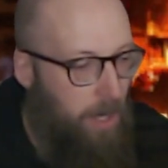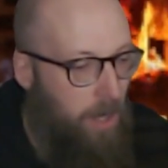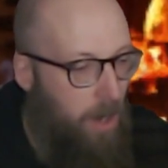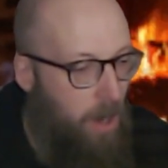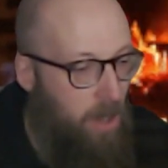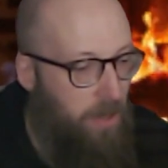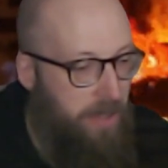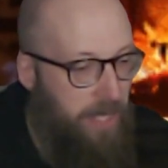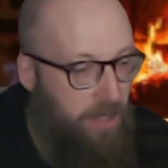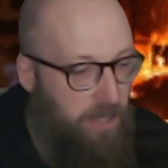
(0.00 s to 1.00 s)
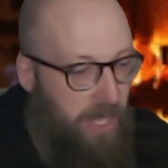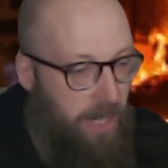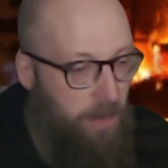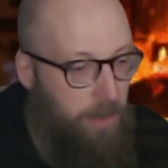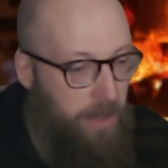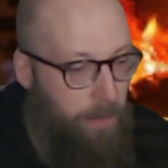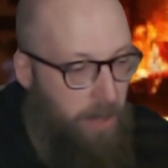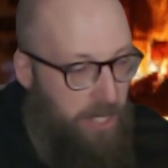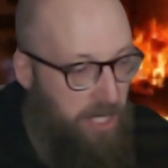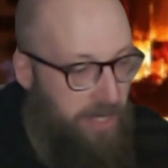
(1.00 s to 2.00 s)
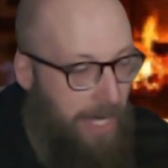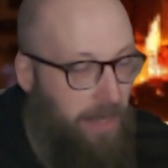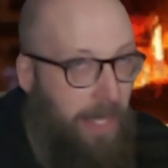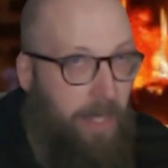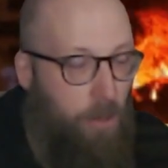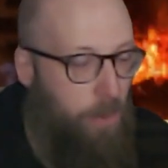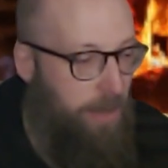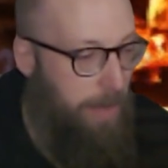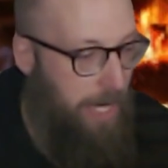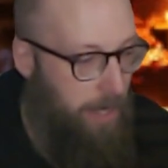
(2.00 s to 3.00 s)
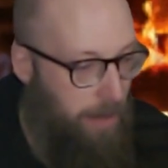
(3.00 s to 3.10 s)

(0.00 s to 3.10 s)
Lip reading: All these are terrible impressions that linger with me.